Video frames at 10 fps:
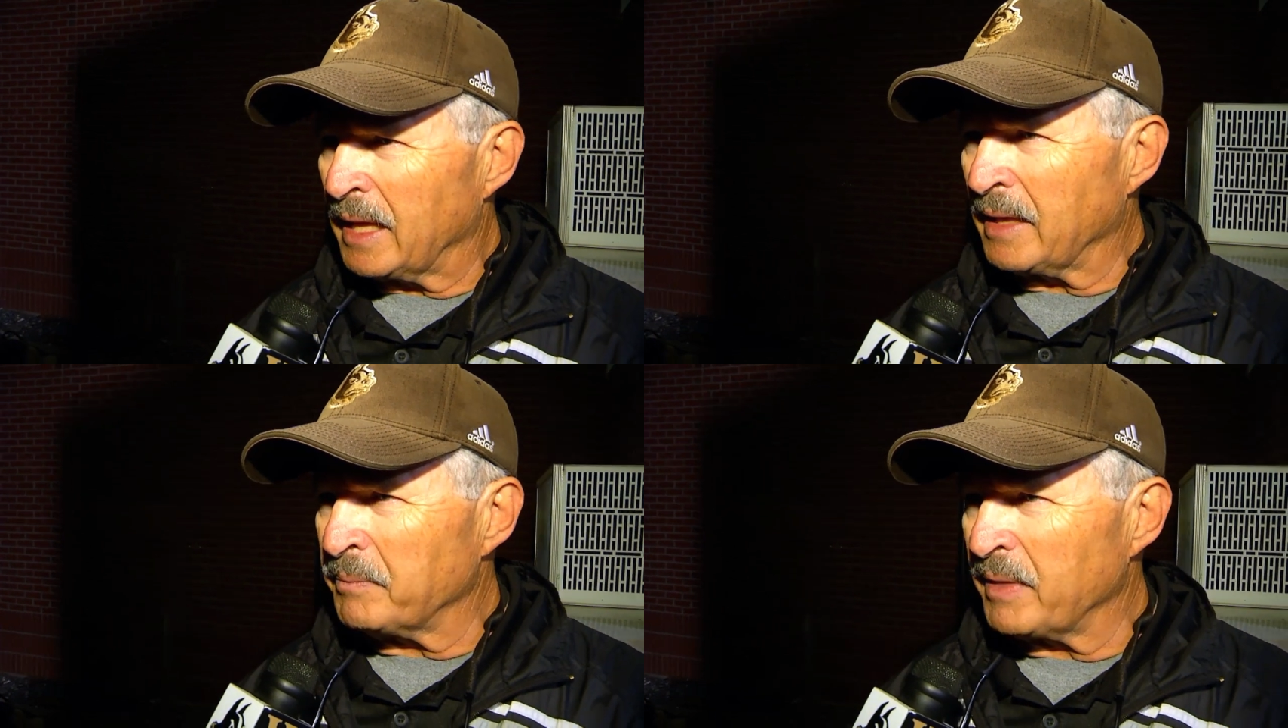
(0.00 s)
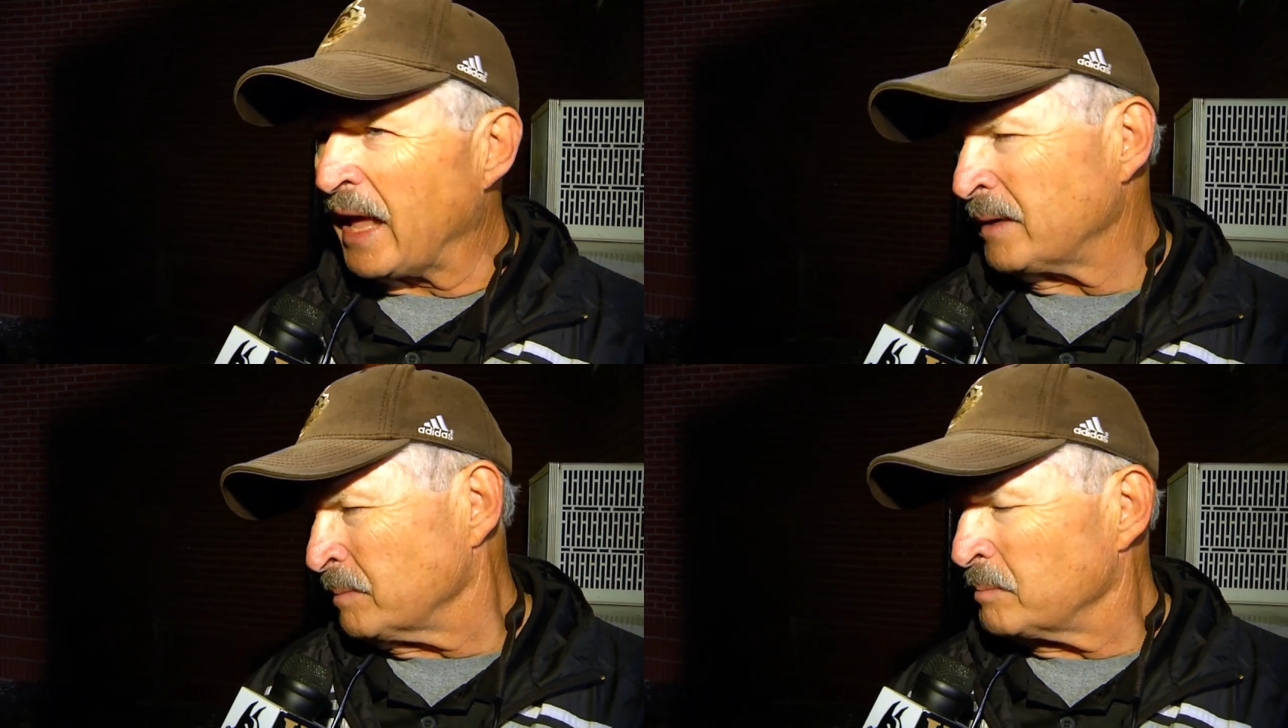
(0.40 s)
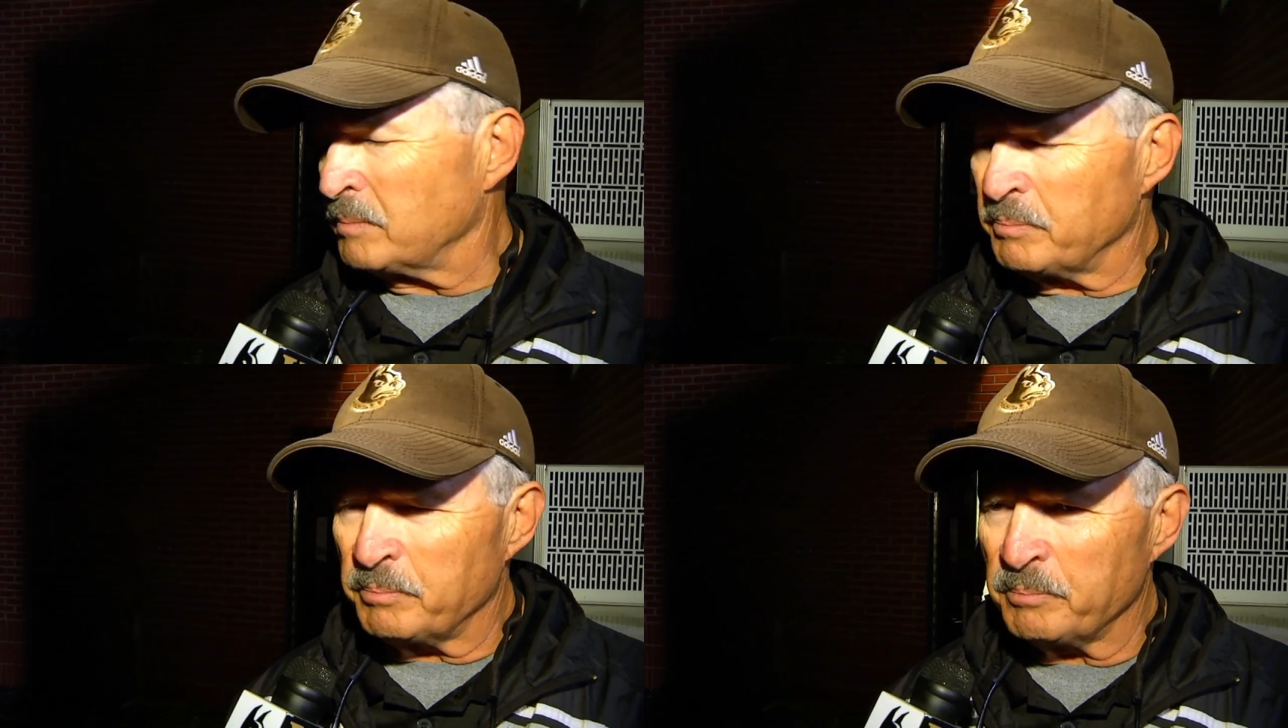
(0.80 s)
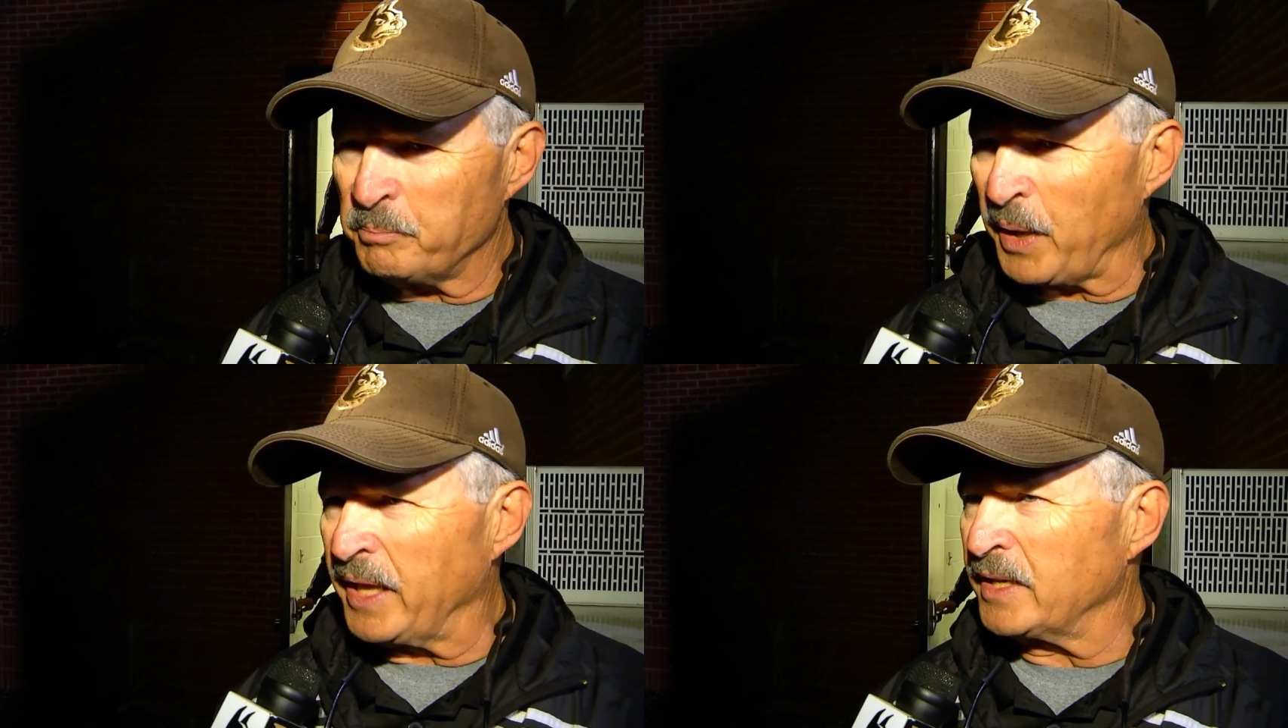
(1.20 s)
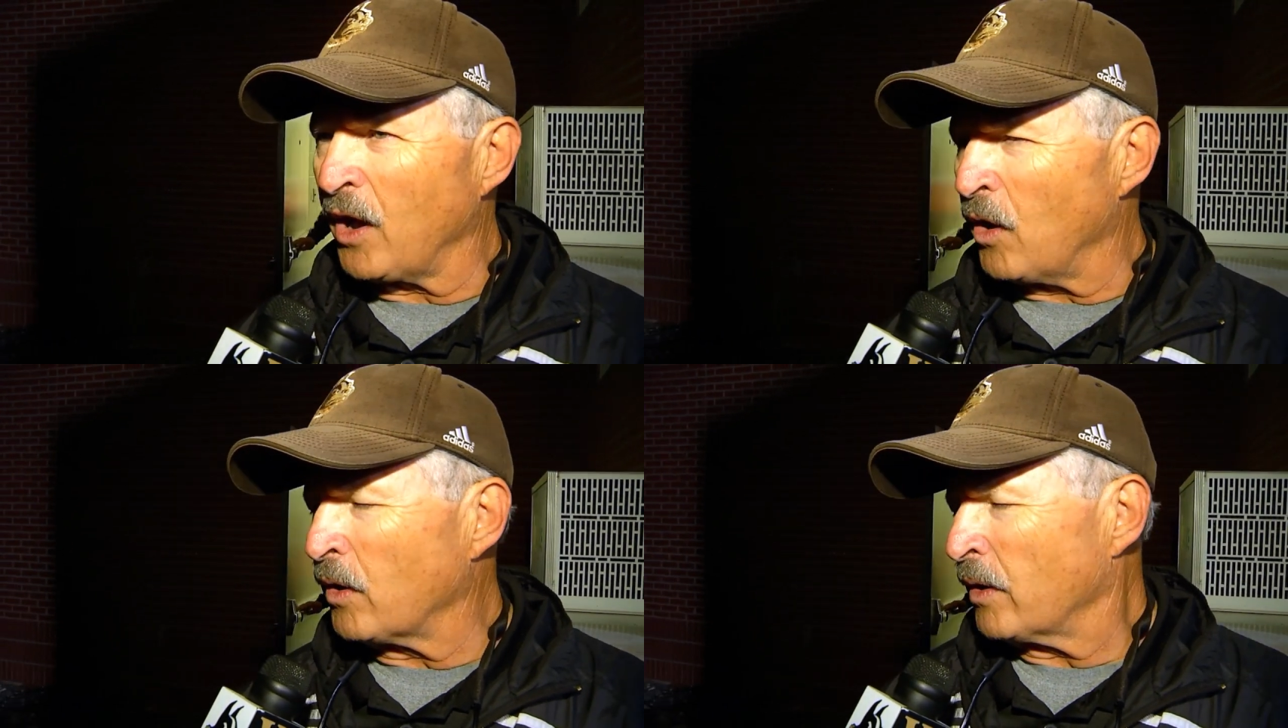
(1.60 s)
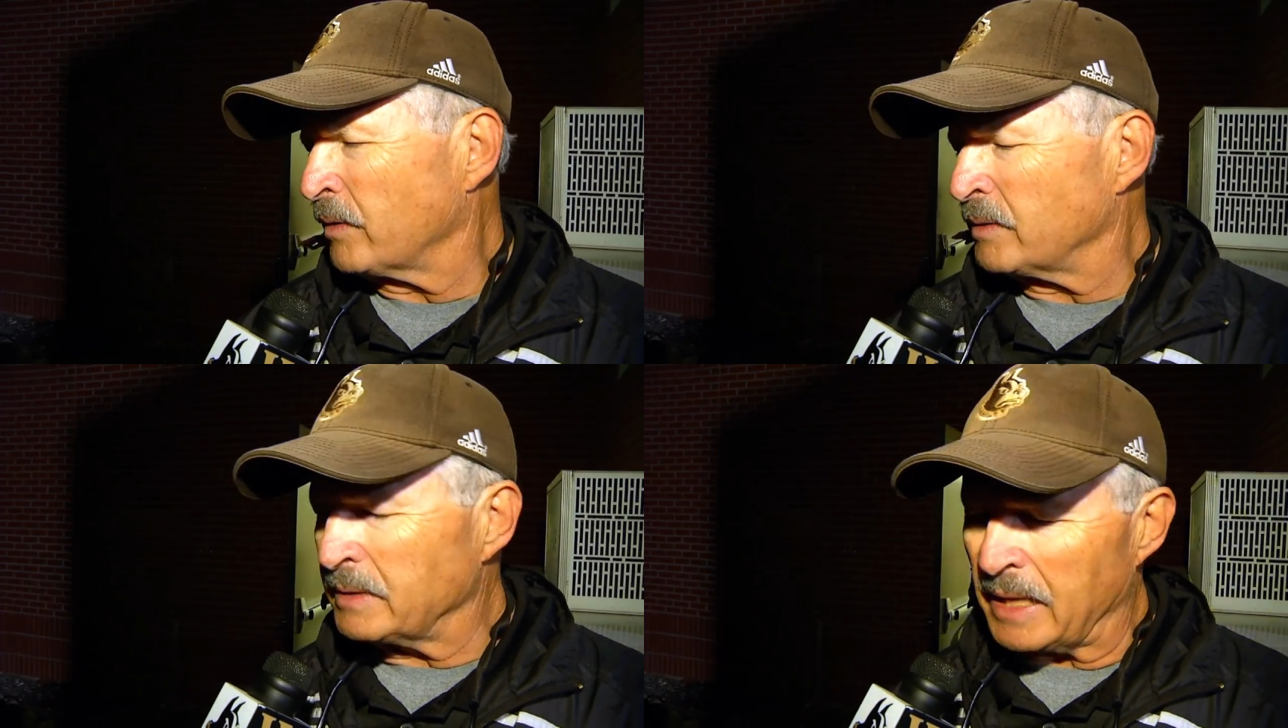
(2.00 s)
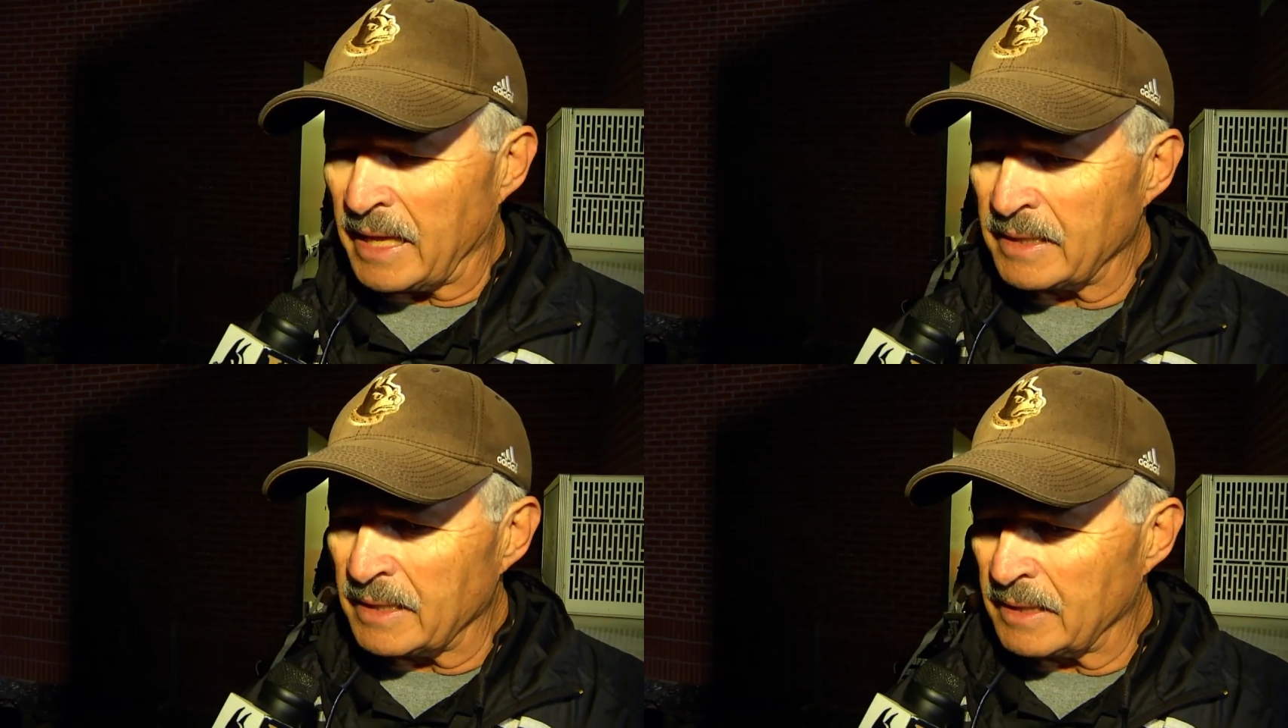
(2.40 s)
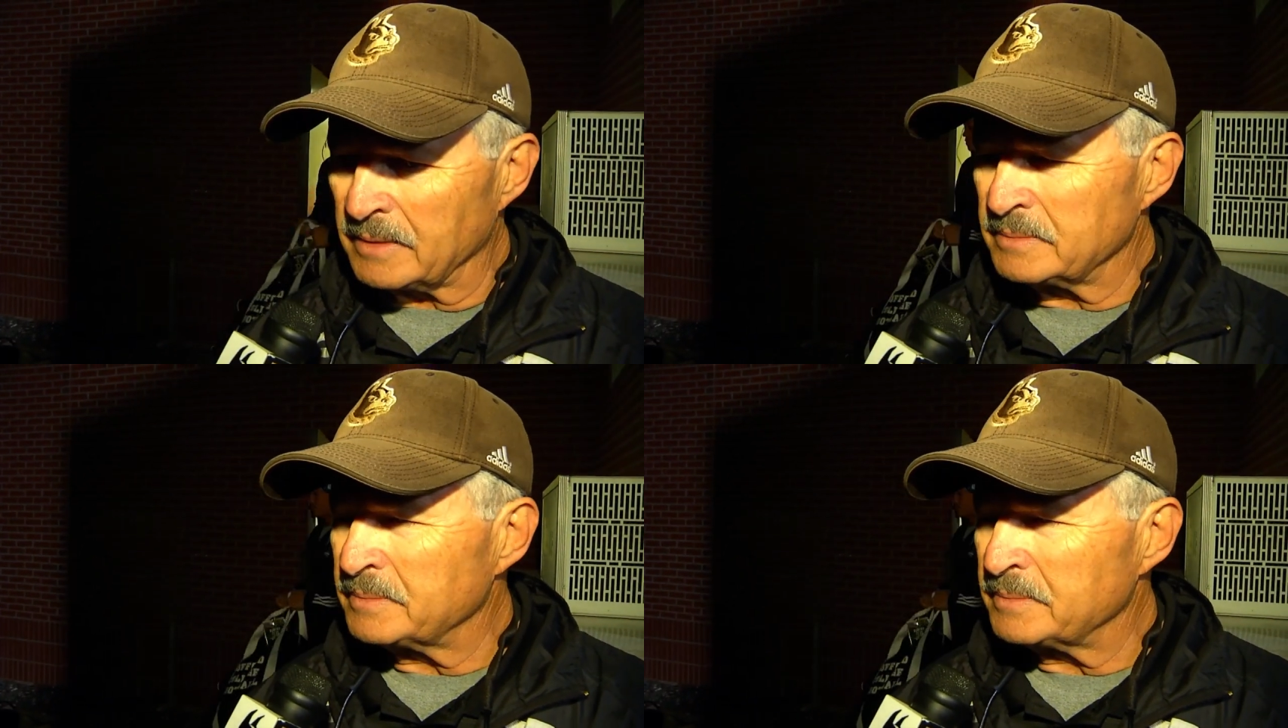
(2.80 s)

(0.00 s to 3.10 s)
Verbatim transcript: and that and playing hard and and uh,